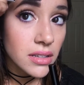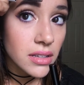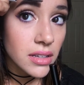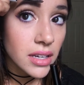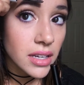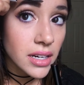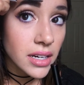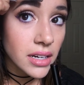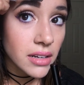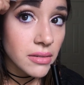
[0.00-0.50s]

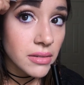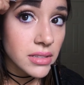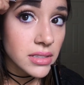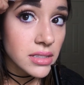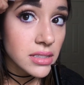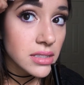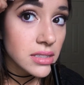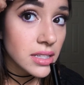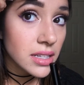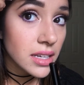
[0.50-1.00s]
And anyone
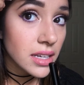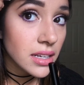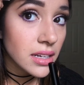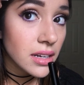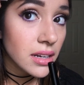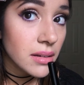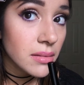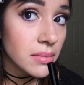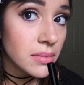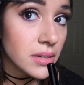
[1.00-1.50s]
sticking
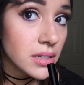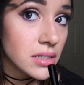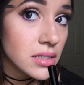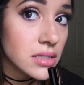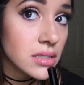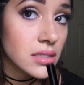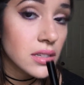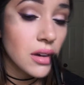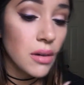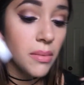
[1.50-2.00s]
up, you
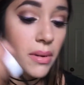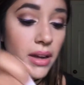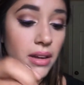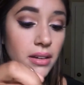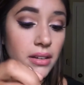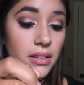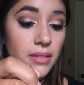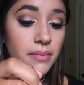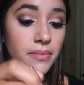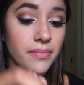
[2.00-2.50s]
just go
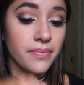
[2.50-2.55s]
back.